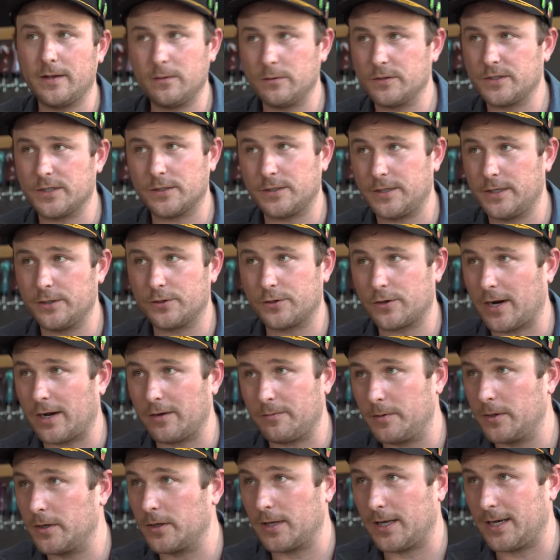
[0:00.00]
any such thing as craft
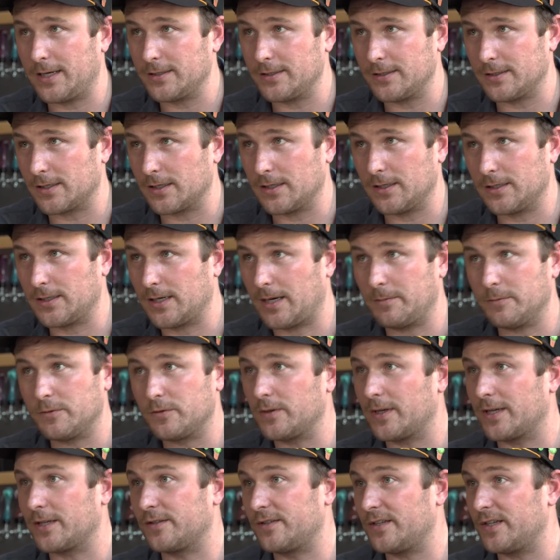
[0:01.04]
beer glasses at the time. It's
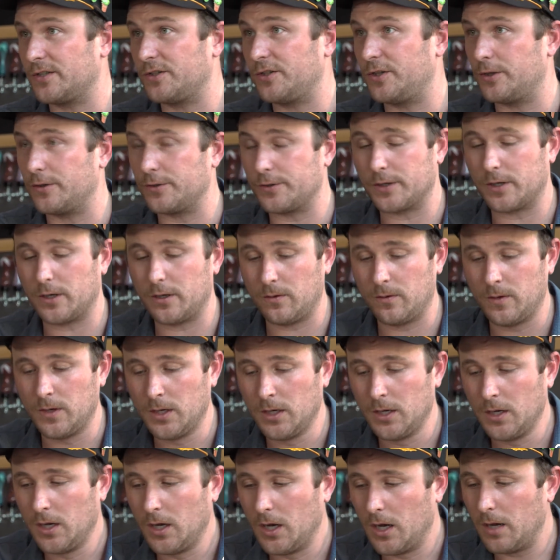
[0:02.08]
like six years ago.
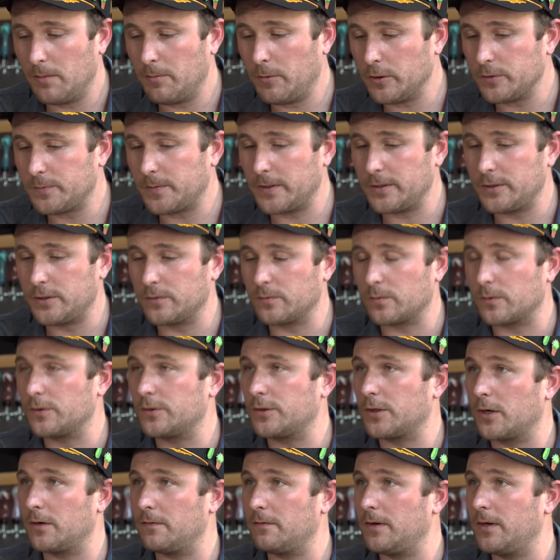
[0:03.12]
And most places were
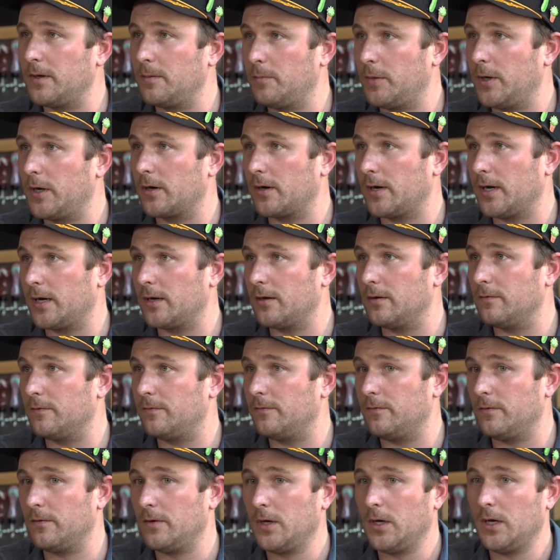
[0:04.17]
serving beer out of
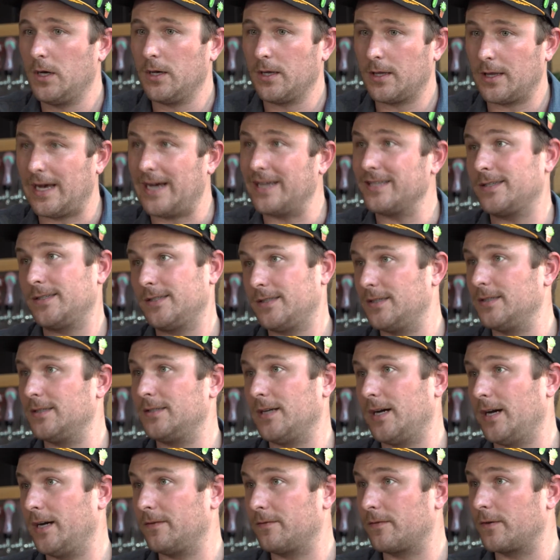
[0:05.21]
glasses
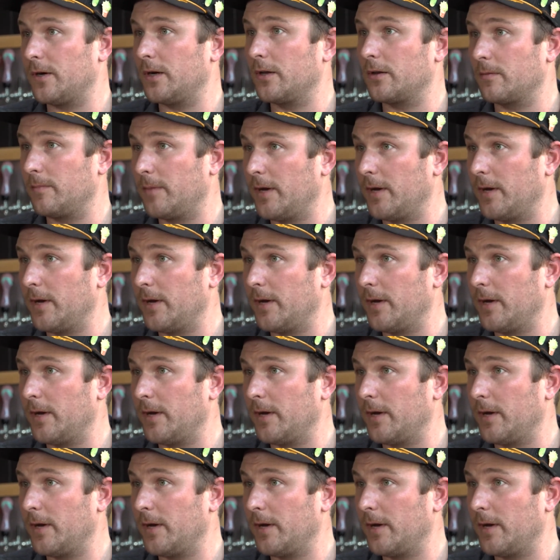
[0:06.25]
designed for other